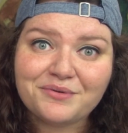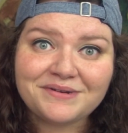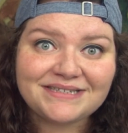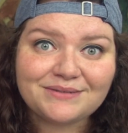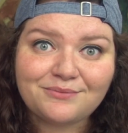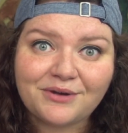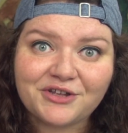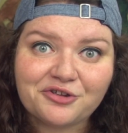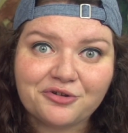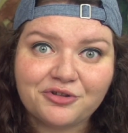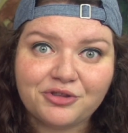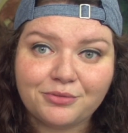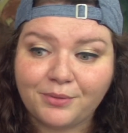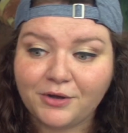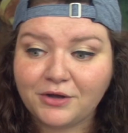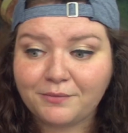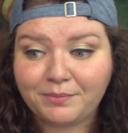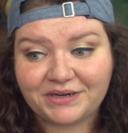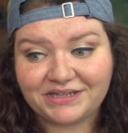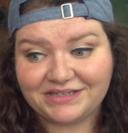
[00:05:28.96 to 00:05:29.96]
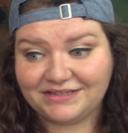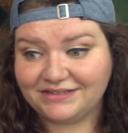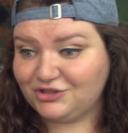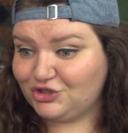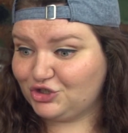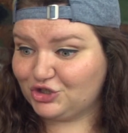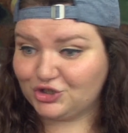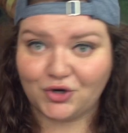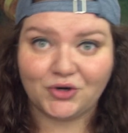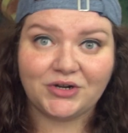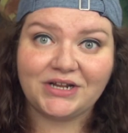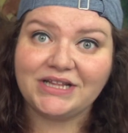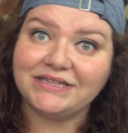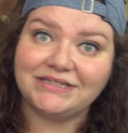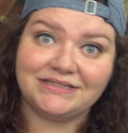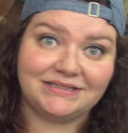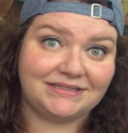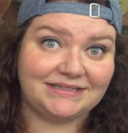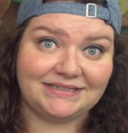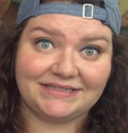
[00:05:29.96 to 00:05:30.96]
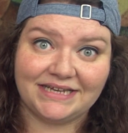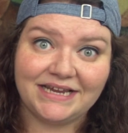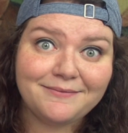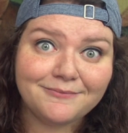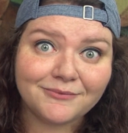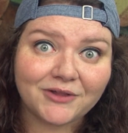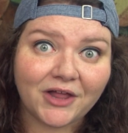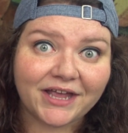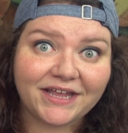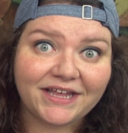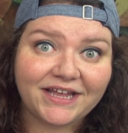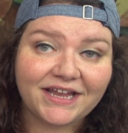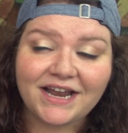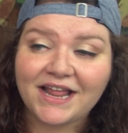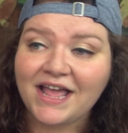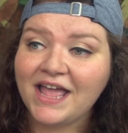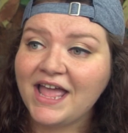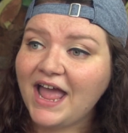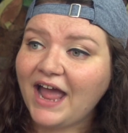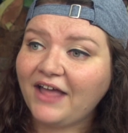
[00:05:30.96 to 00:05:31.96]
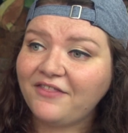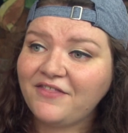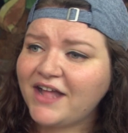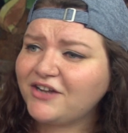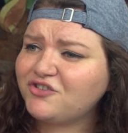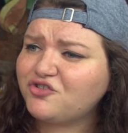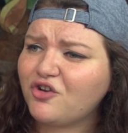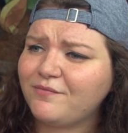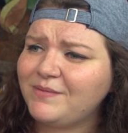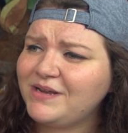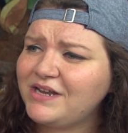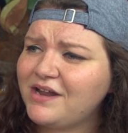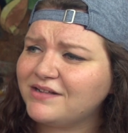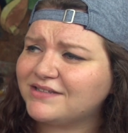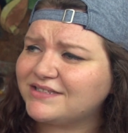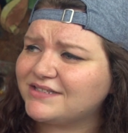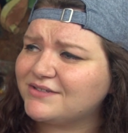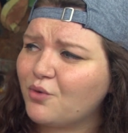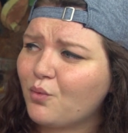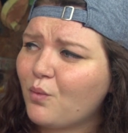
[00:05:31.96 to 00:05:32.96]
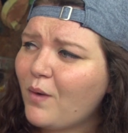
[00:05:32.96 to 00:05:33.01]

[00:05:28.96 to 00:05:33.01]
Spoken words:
reason why they're in the book, but it sure didn't seem like it. And that drove me nuts.